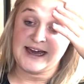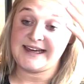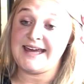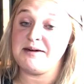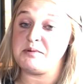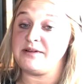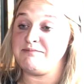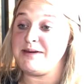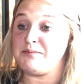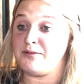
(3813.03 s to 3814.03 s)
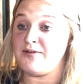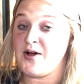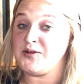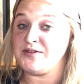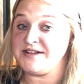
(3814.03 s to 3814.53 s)
I can't believe people
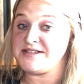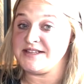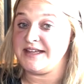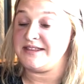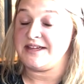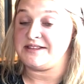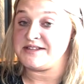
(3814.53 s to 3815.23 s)
follow this and they think